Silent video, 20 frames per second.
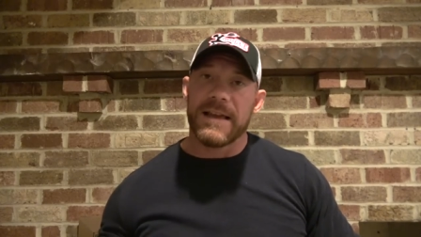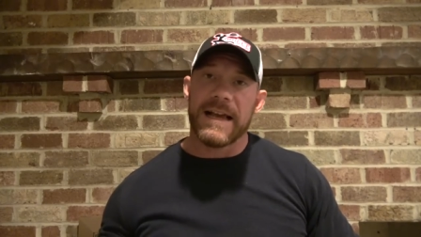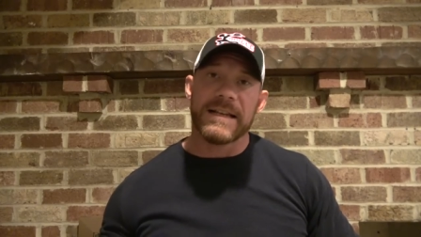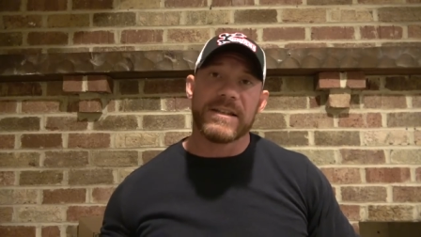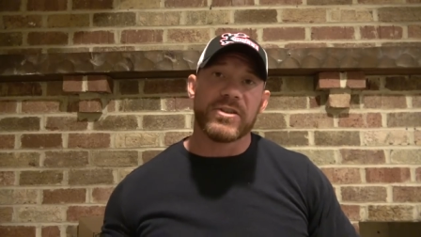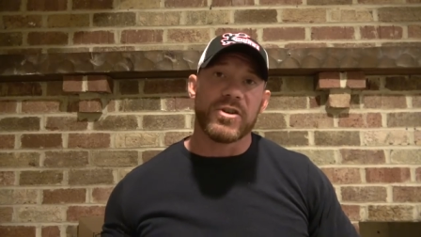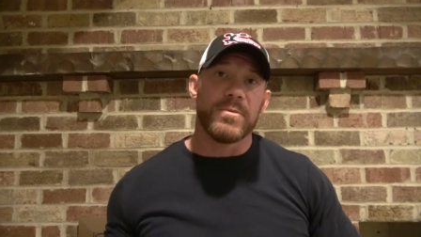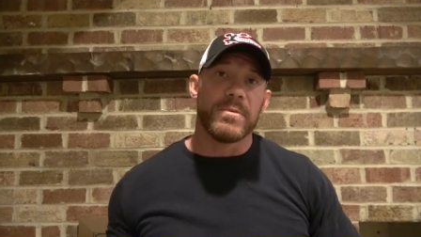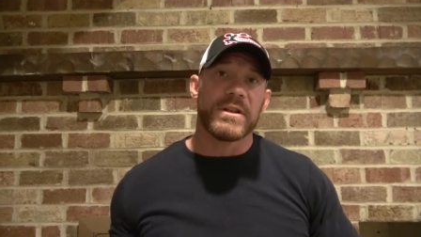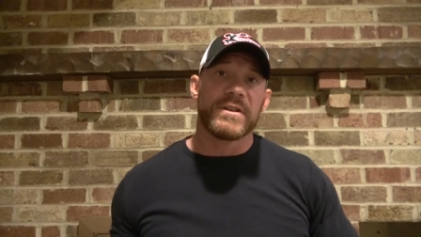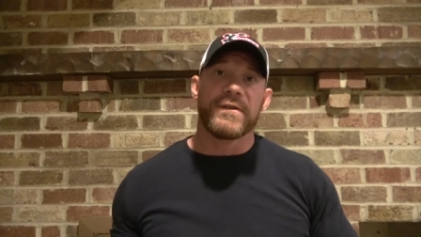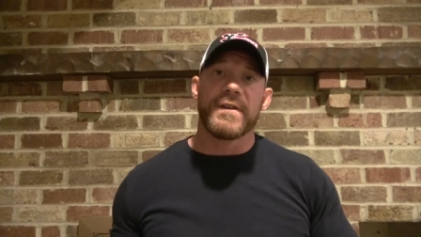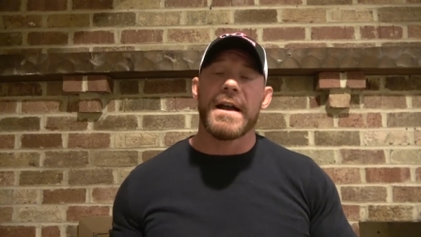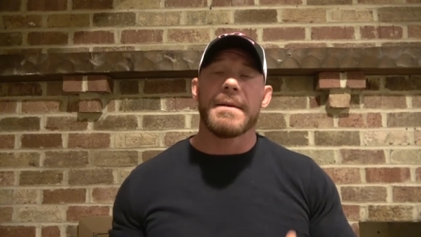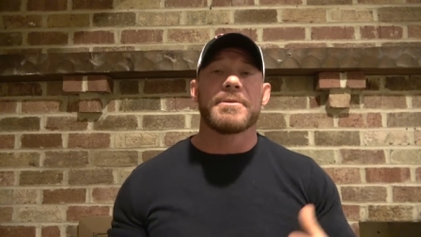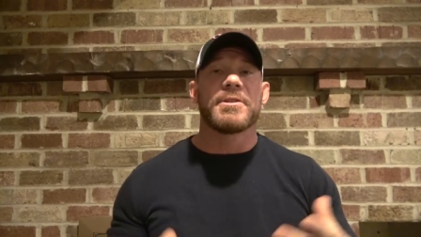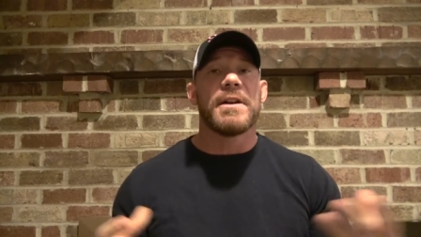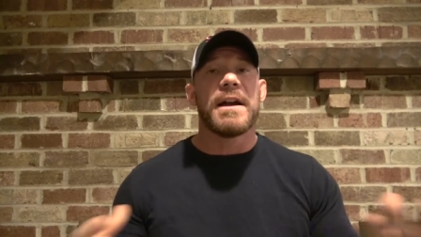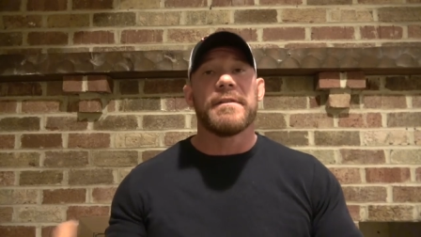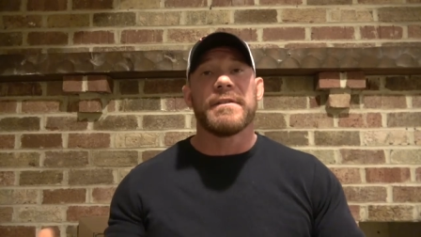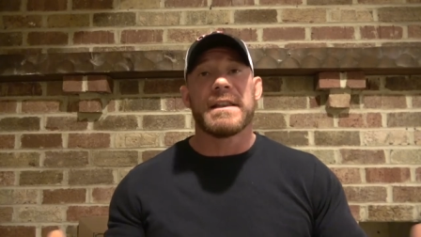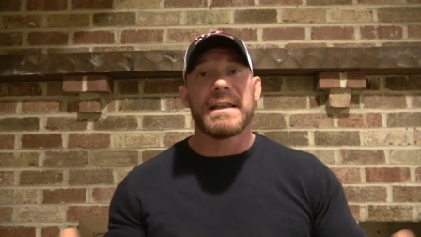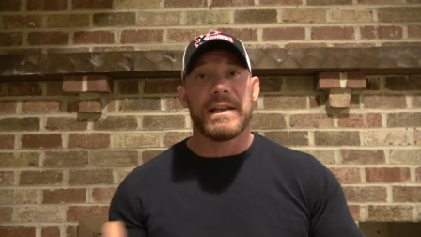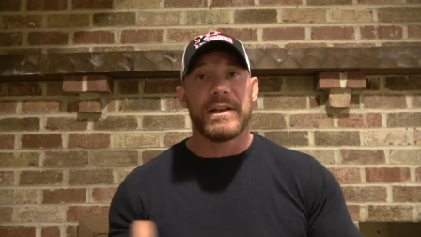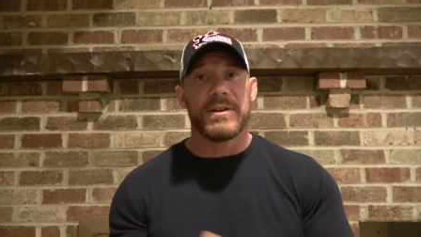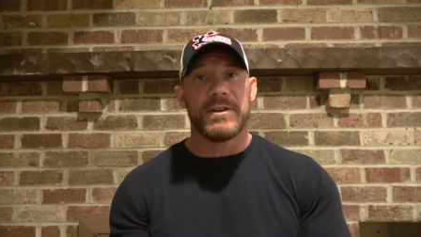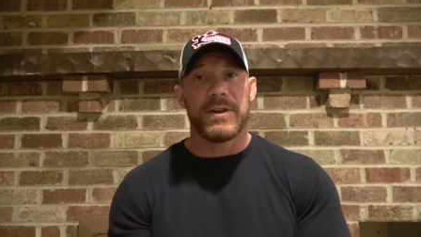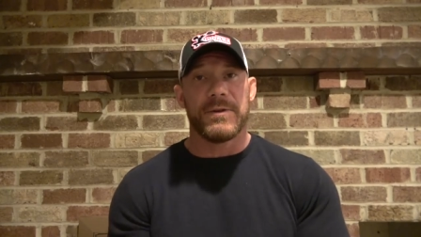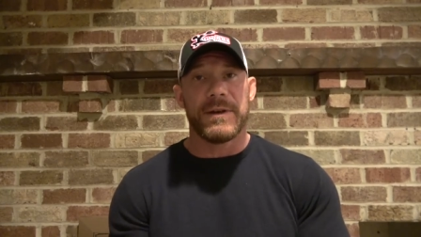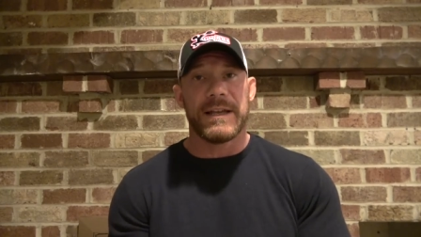you guys so much for absolutely
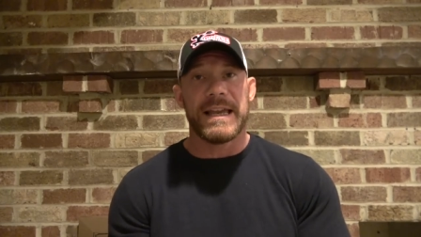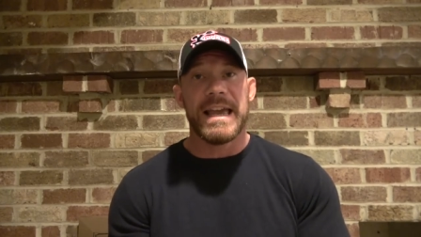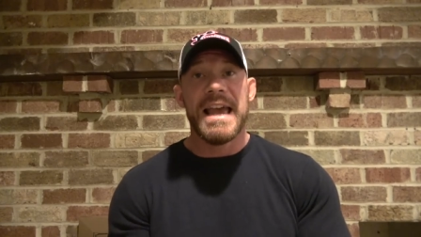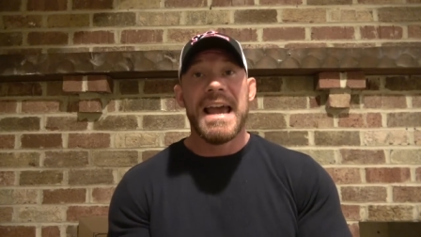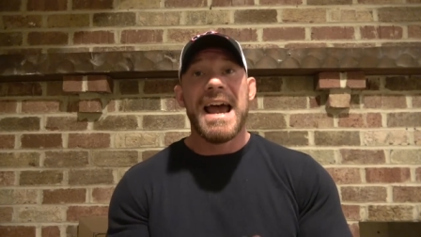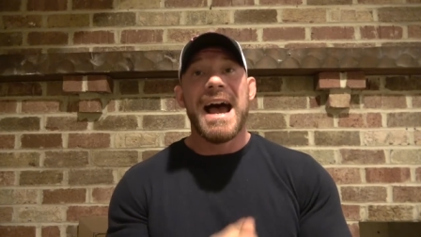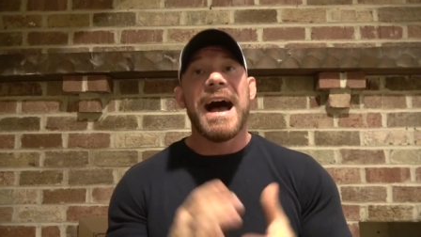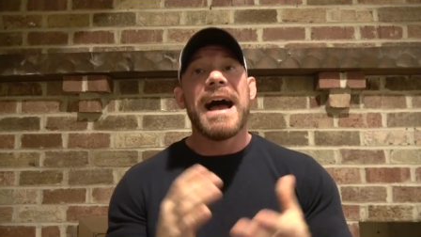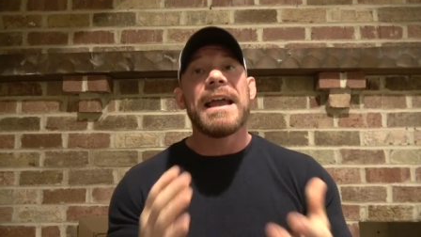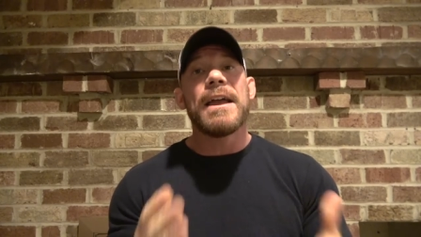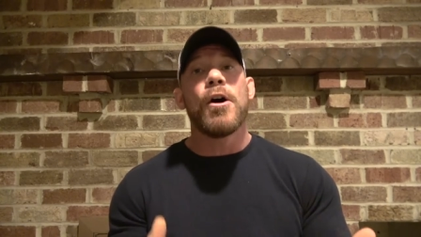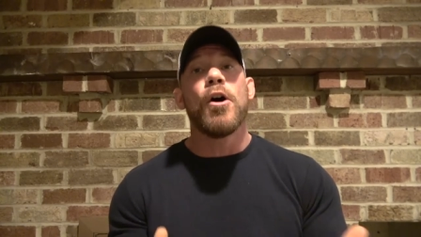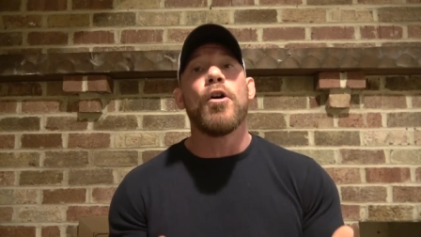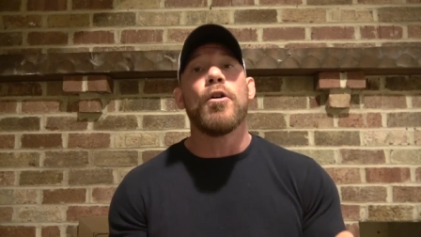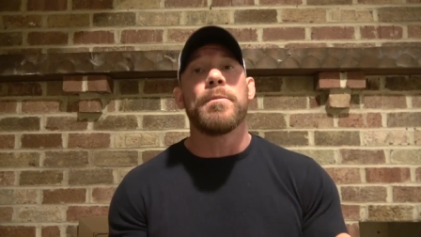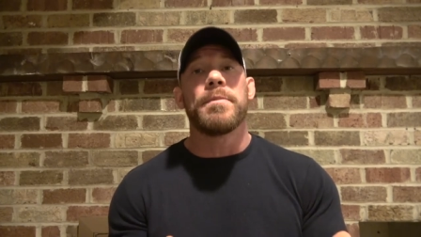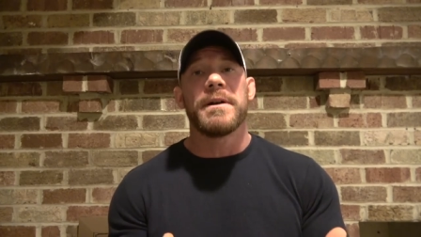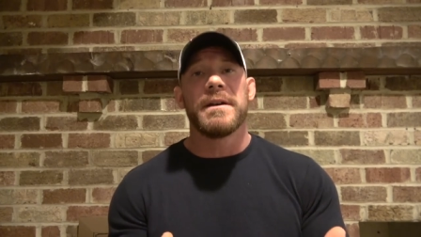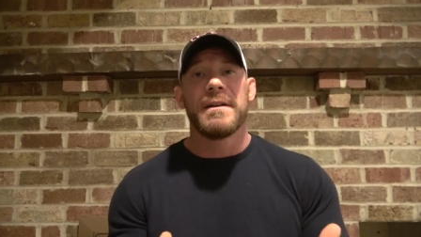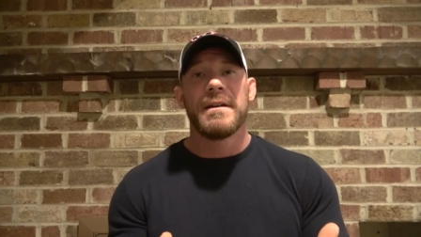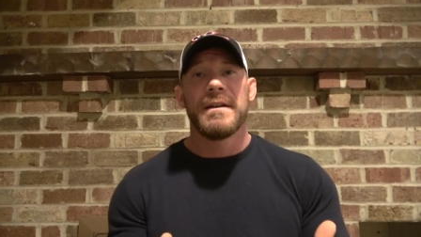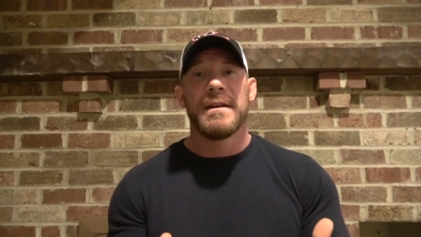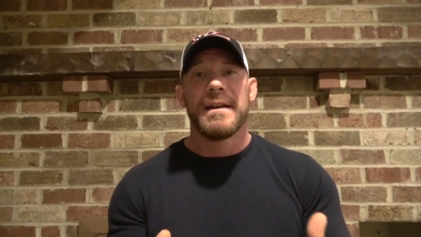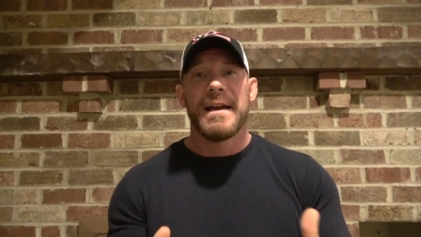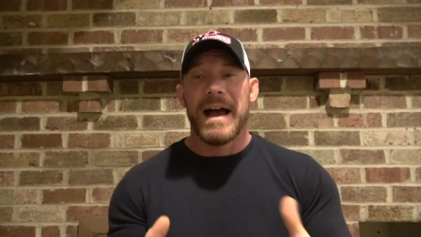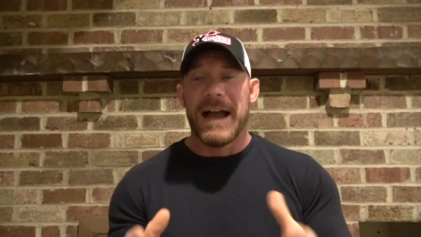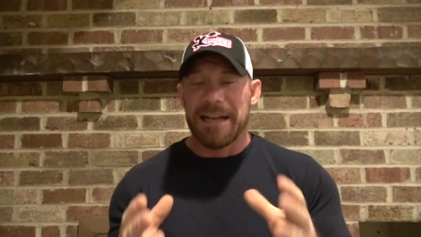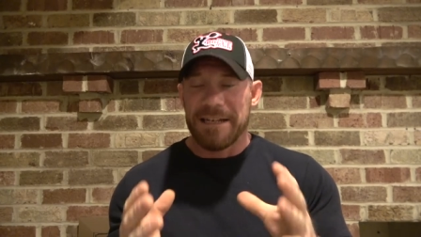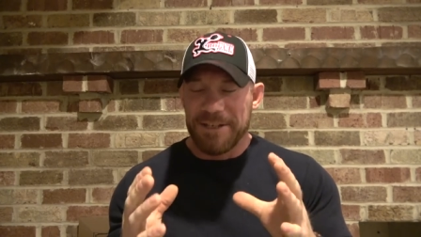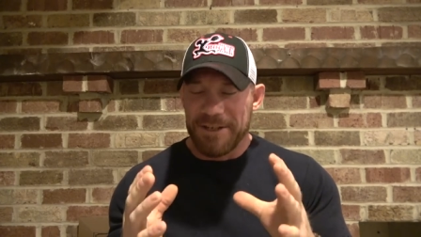everything you're doing. I hope
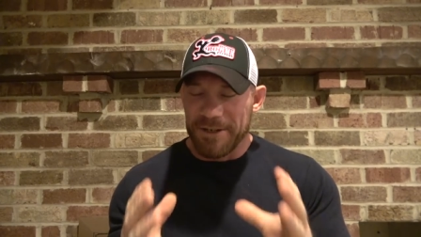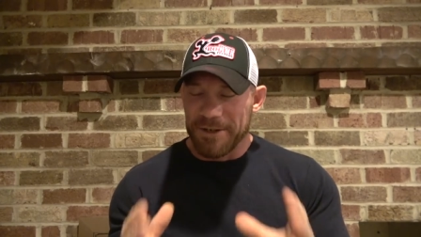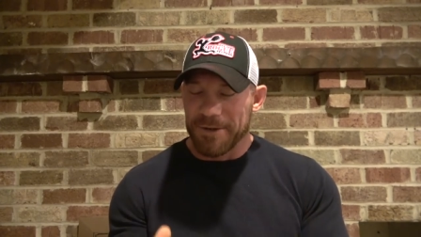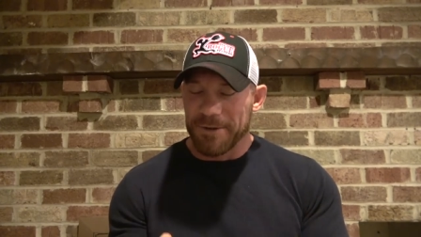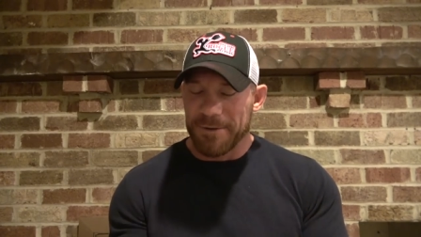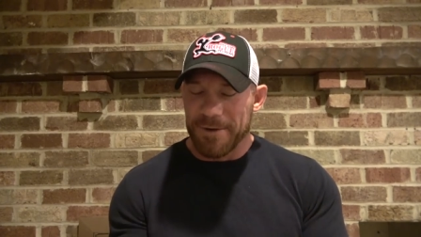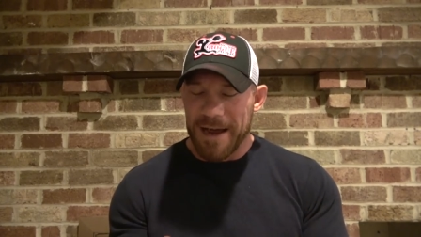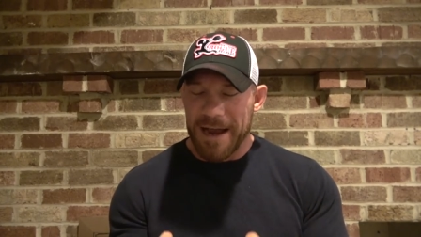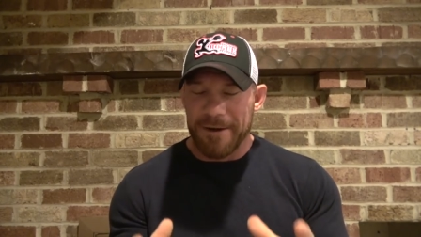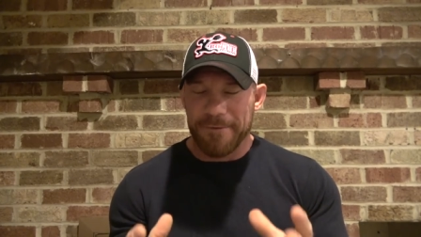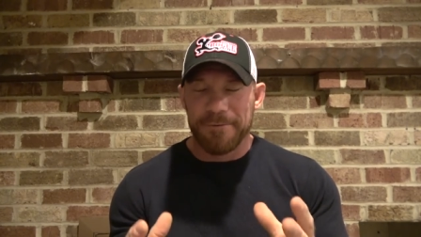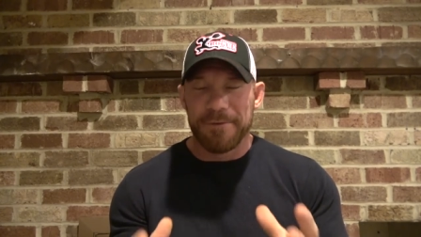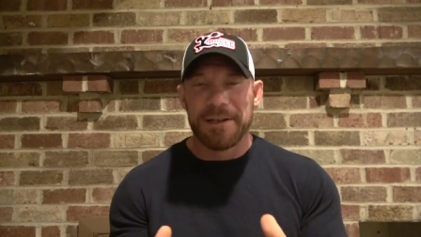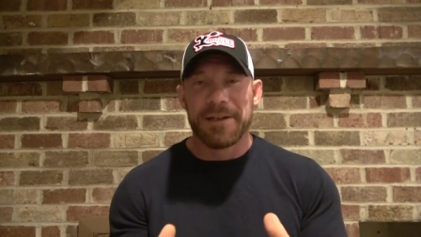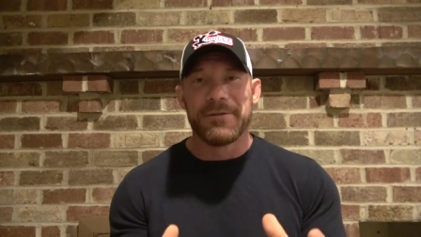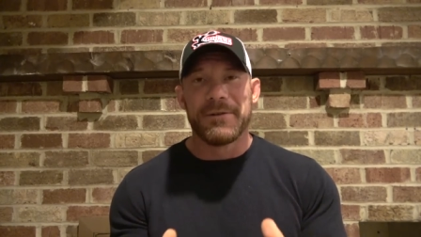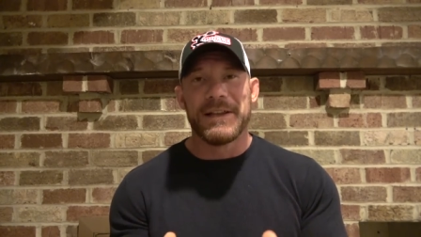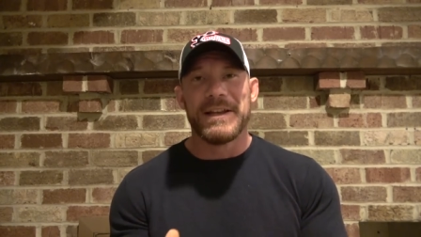I do. I really,